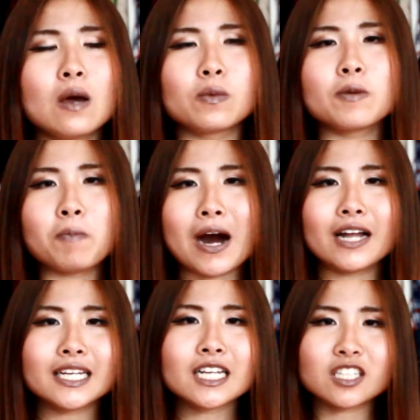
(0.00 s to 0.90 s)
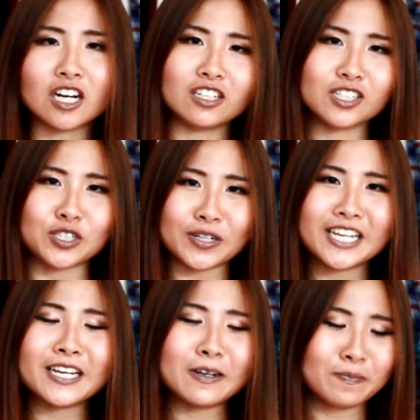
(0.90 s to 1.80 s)
We bought like a dollar
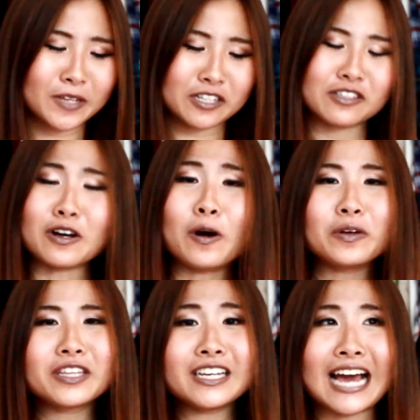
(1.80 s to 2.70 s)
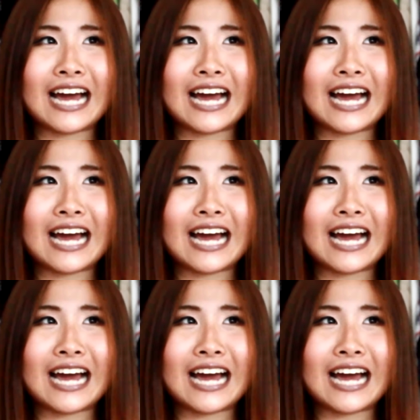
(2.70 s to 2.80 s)
drink so the whole thing